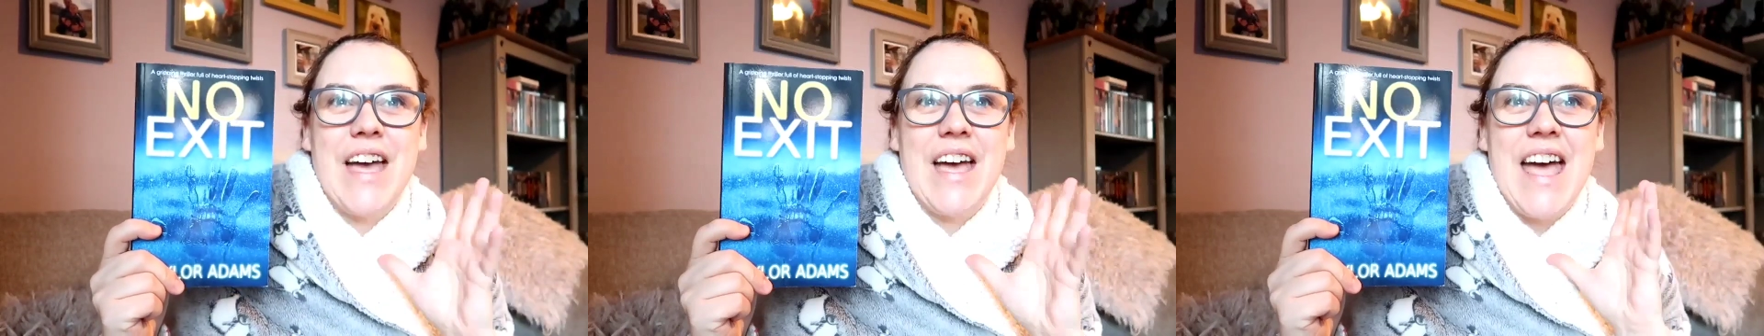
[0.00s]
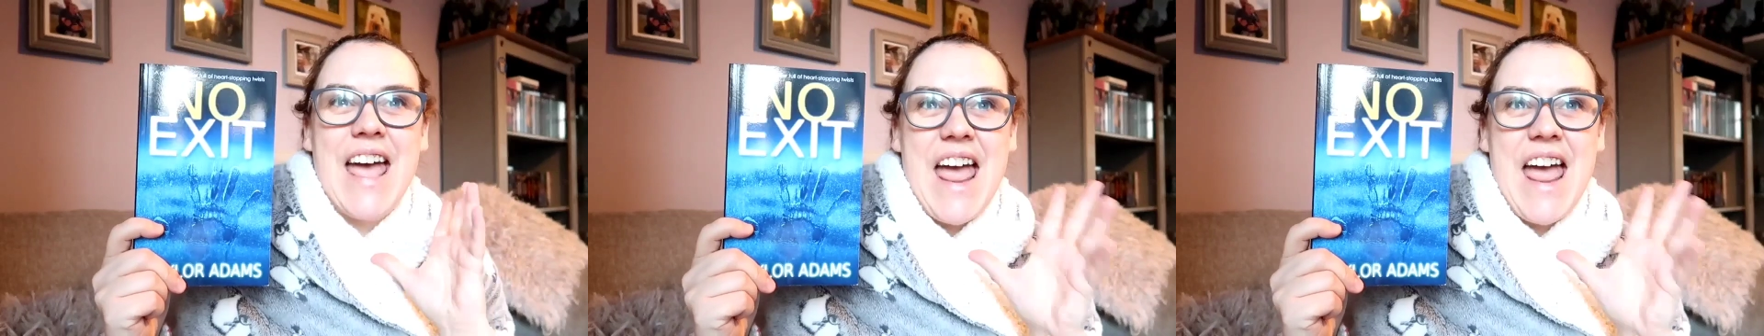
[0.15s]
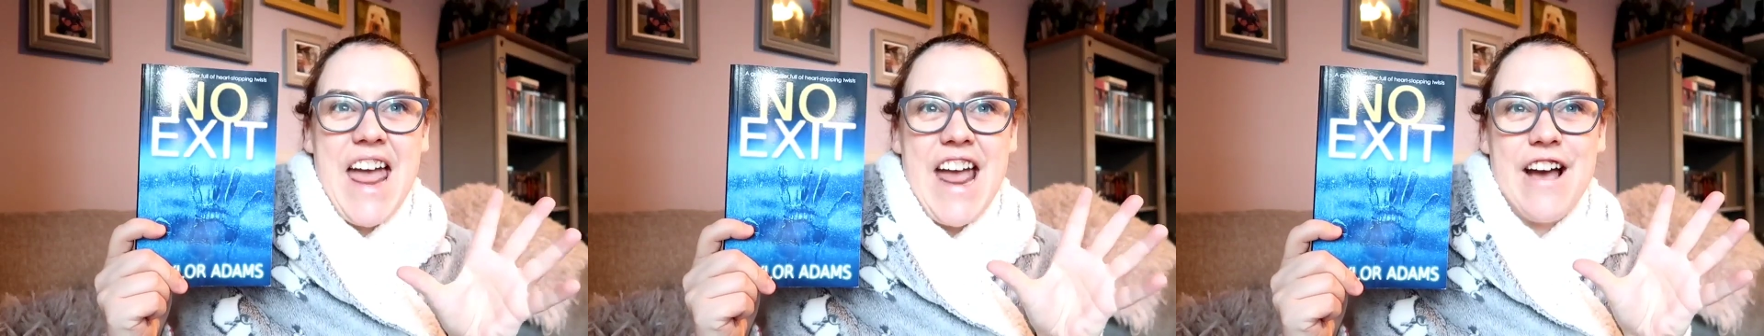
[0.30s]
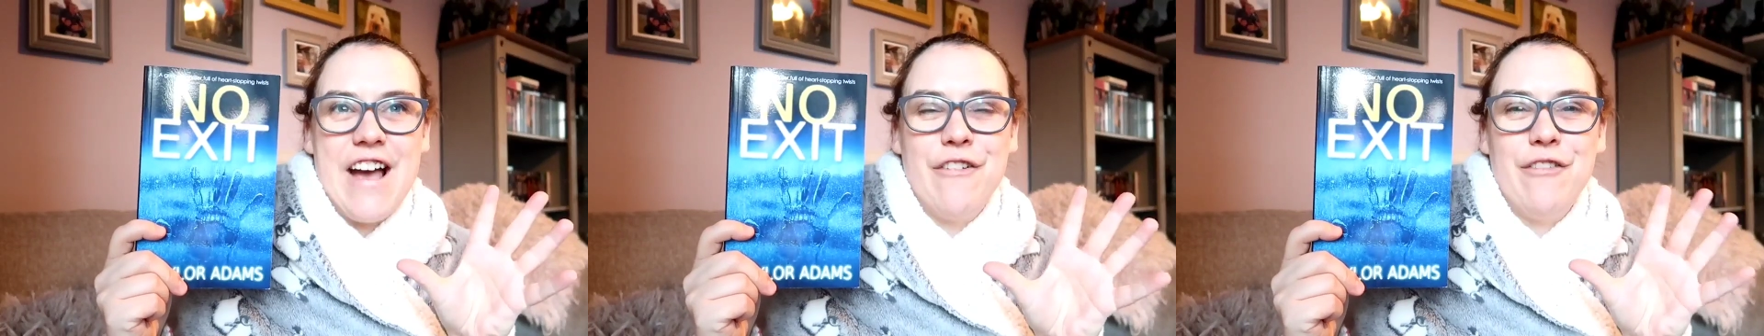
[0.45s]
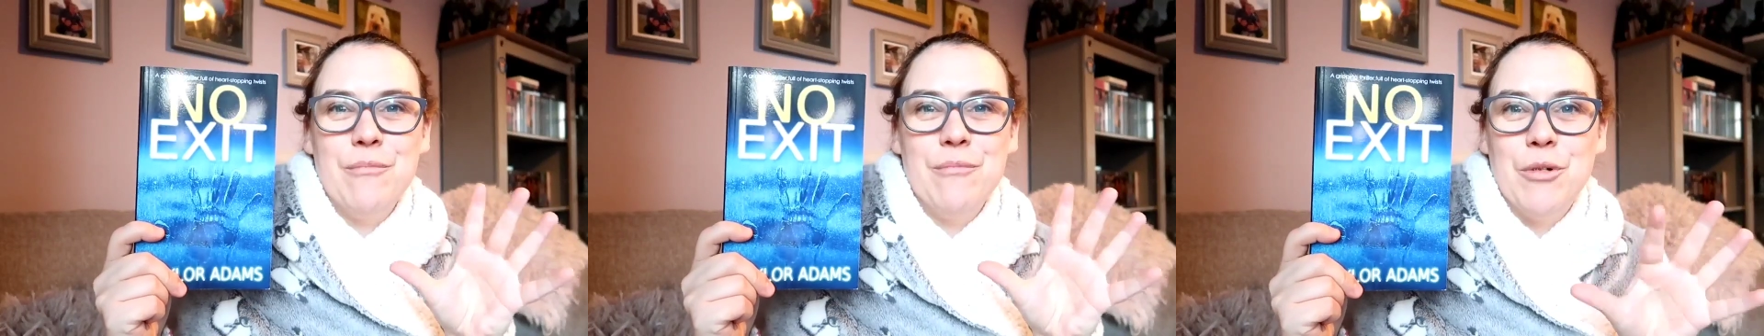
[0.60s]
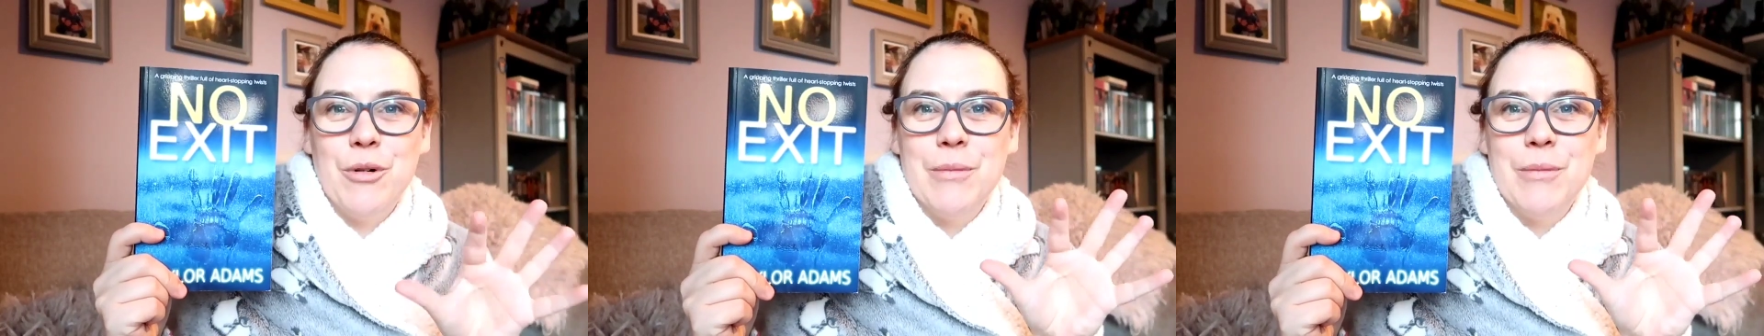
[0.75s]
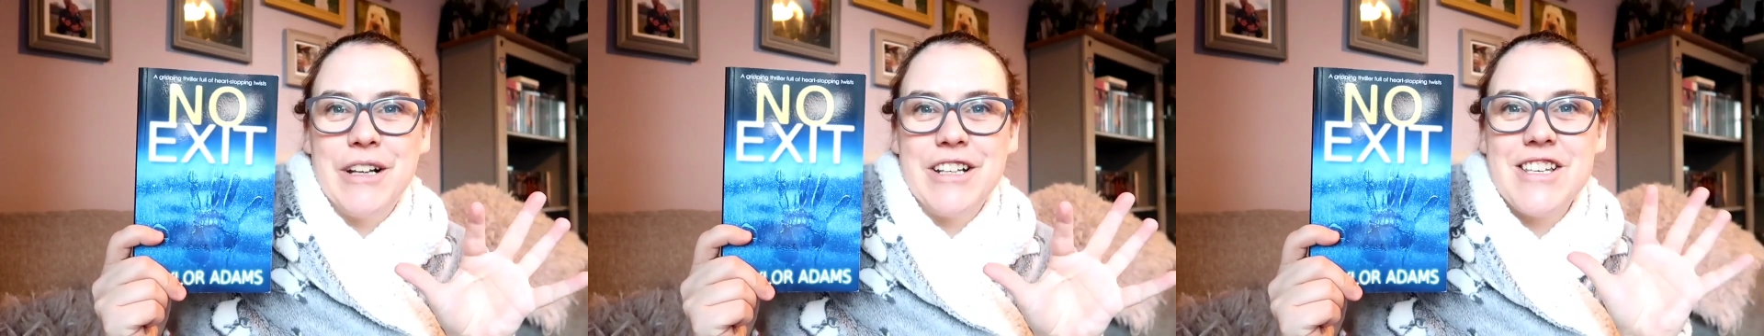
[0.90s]
the earth
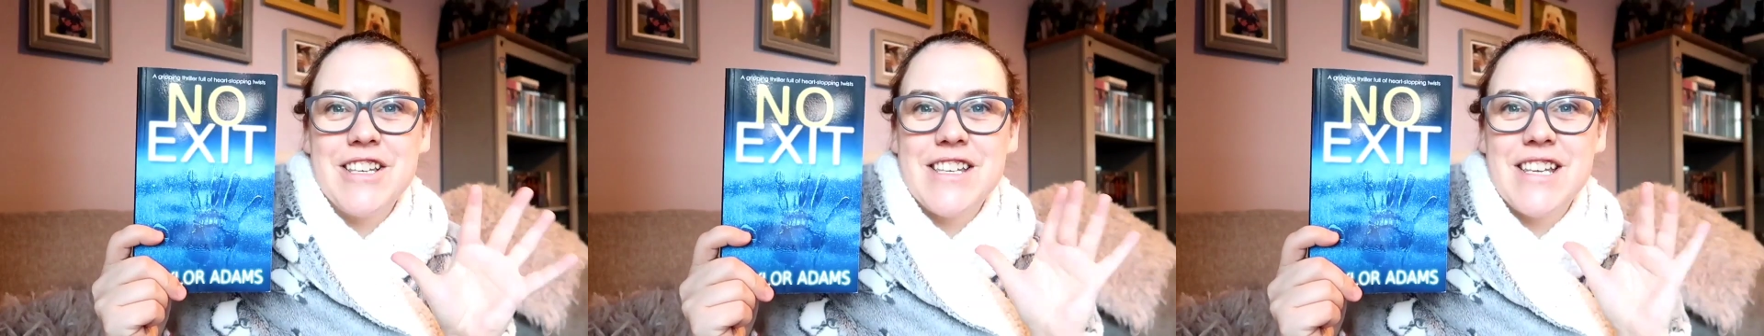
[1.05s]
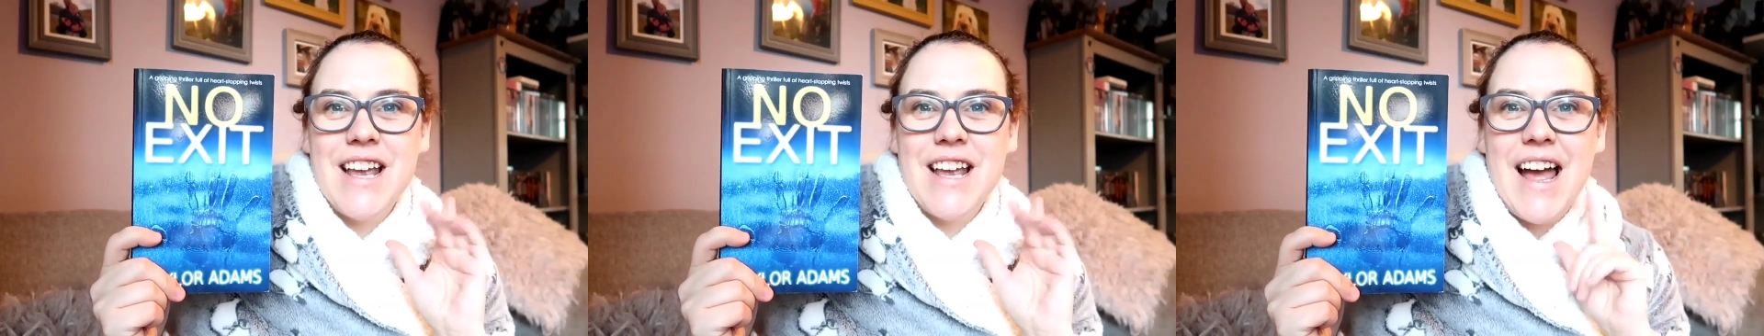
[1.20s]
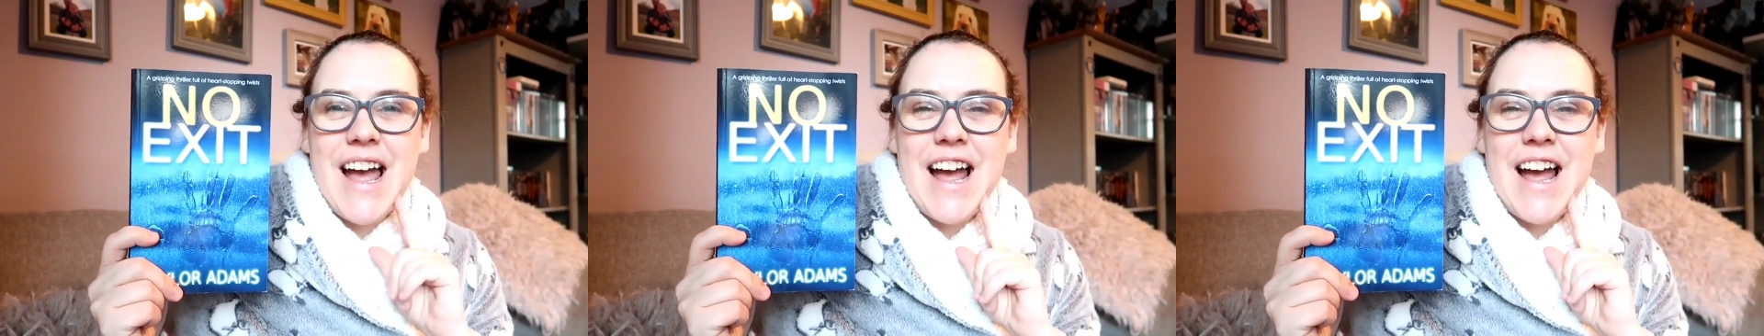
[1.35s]
moment